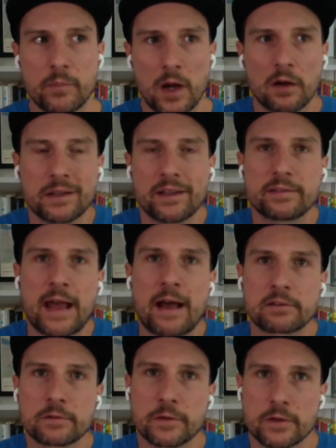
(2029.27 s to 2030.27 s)
I'll at least
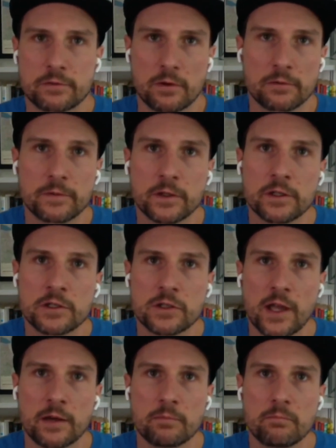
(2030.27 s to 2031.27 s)
ask for the drone footage,
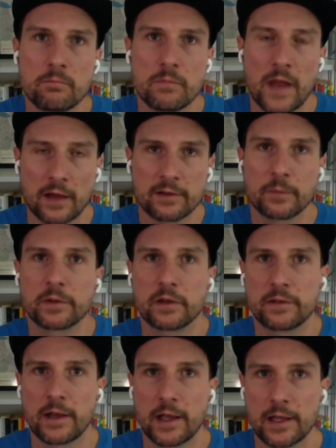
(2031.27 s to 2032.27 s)
and 9 times out of
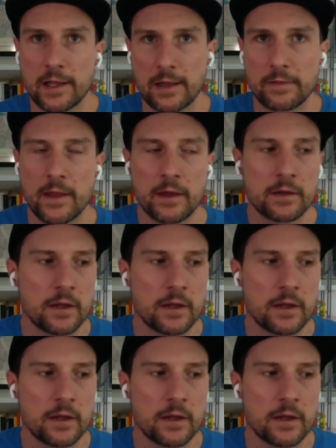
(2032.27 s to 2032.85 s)
10 I can get that,